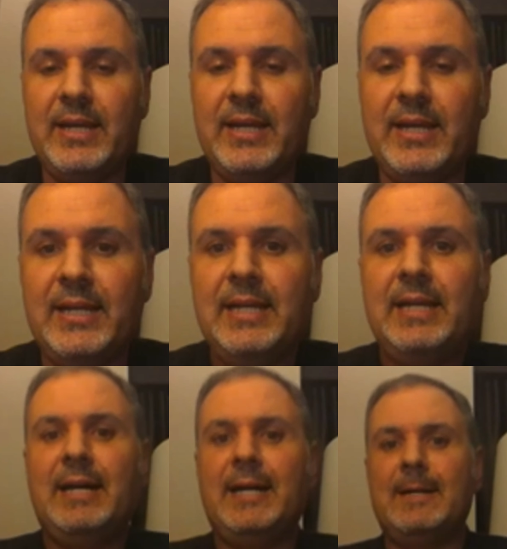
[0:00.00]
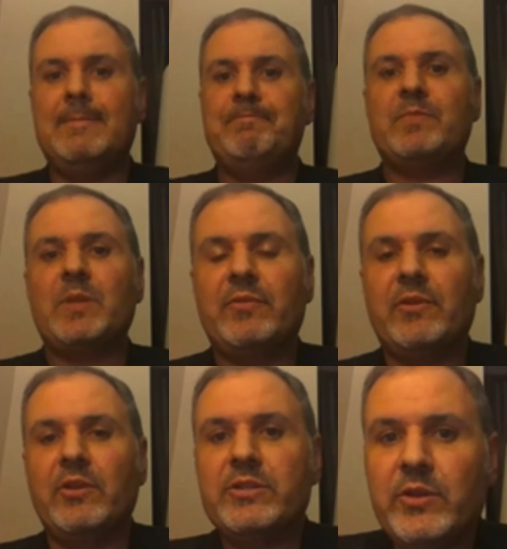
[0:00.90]
I went. Um,
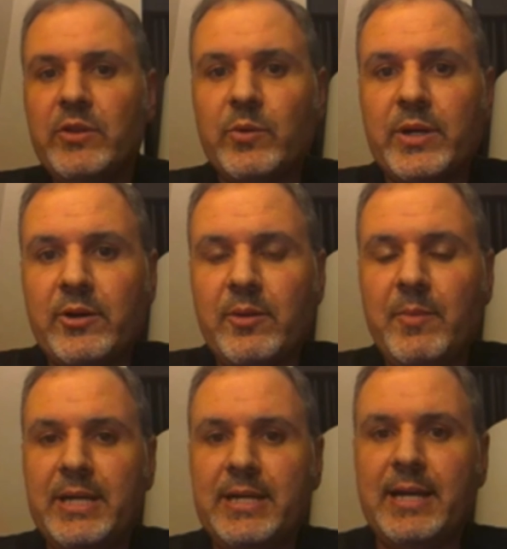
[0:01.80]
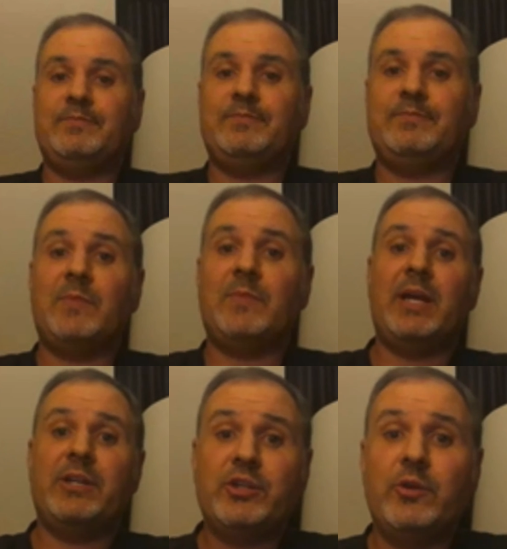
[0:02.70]
for those of you that were here on Monday night,
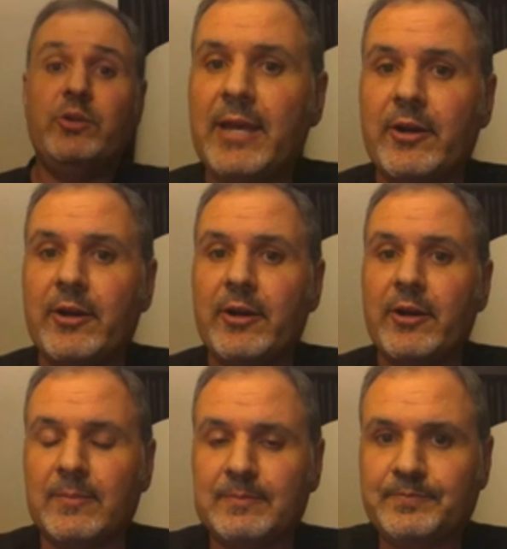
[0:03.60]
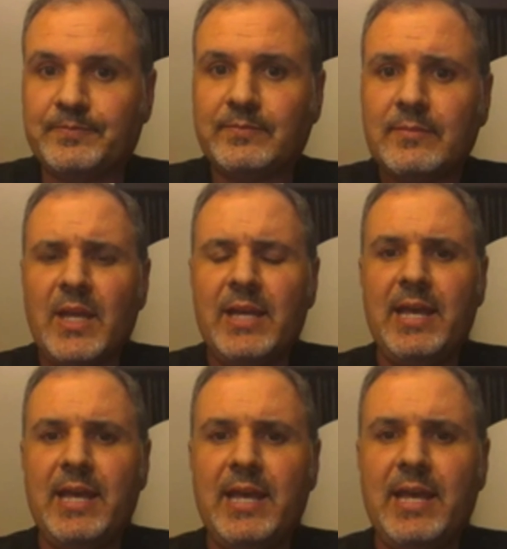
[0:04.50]
I showed you a letter,
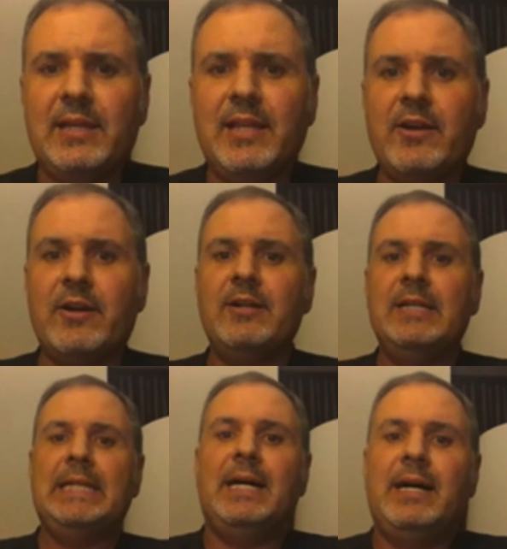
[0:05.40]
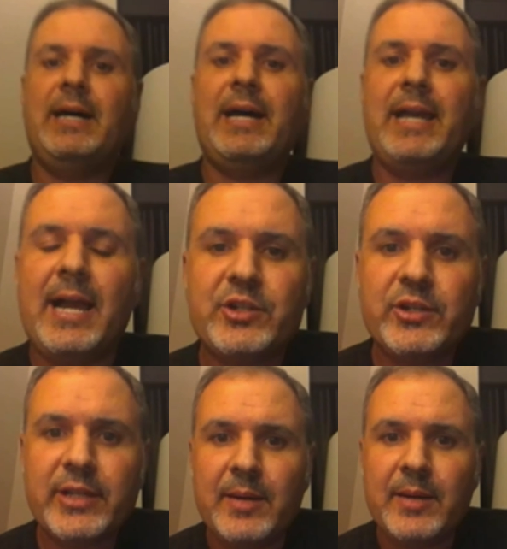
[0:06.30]
and that letter uh, I
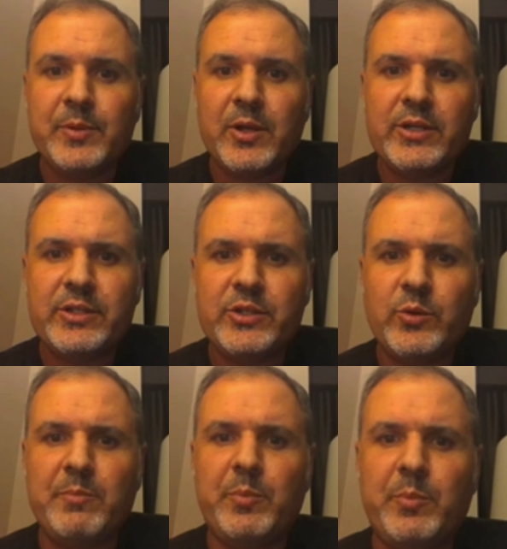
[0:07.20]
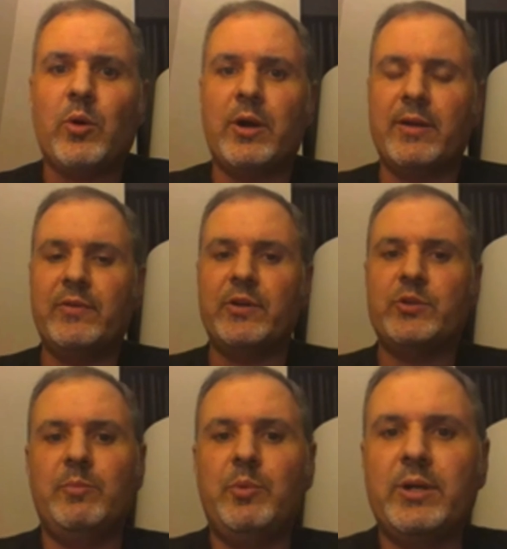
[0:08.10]
actually uploaded to a board, a
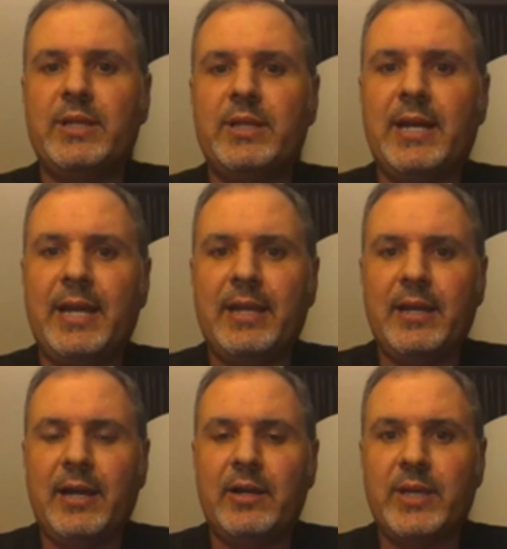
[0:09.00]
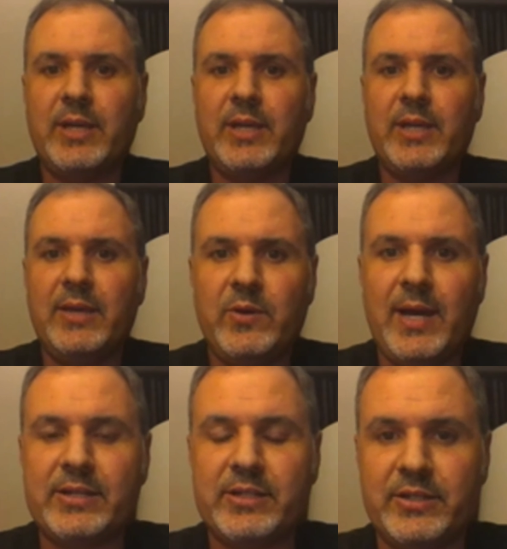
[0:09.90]
virtual board that I, I also gave you
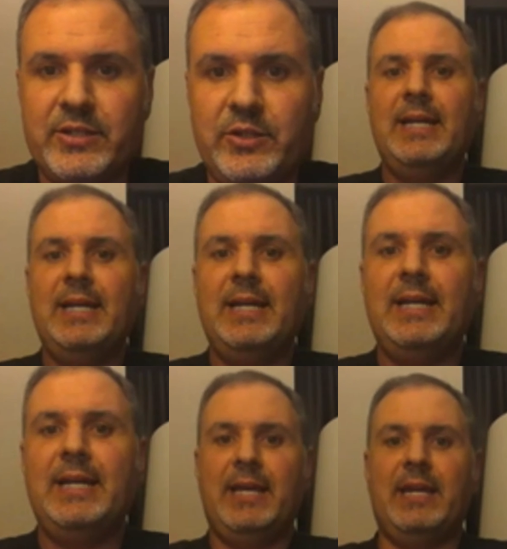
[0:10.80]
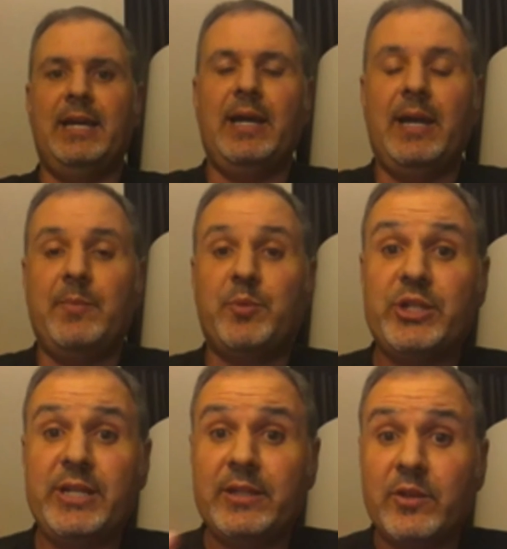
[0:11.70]
access to. And I, I
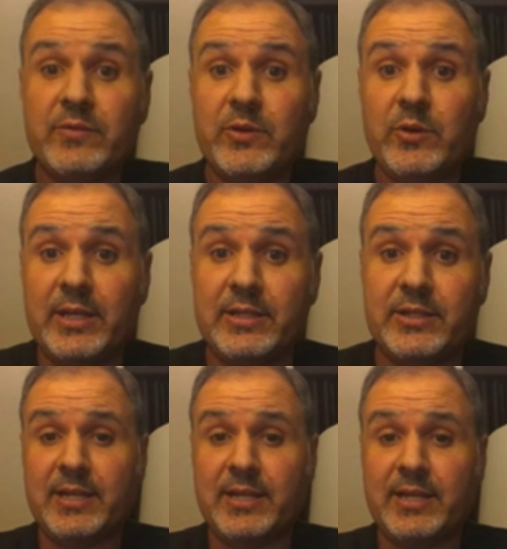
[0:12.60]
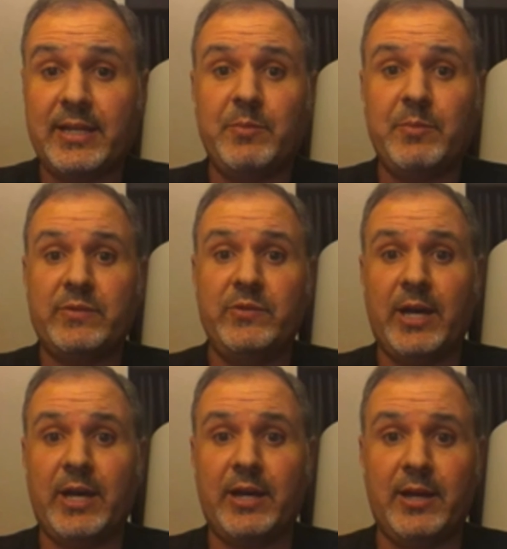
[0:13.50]
appreciate those of you. It sounds like most of you
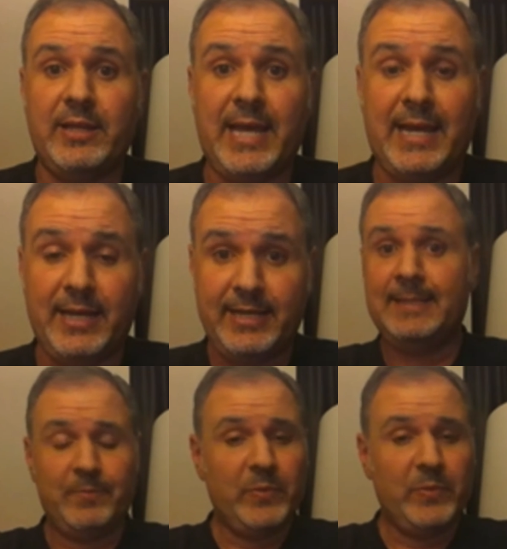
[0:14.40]
got on that night.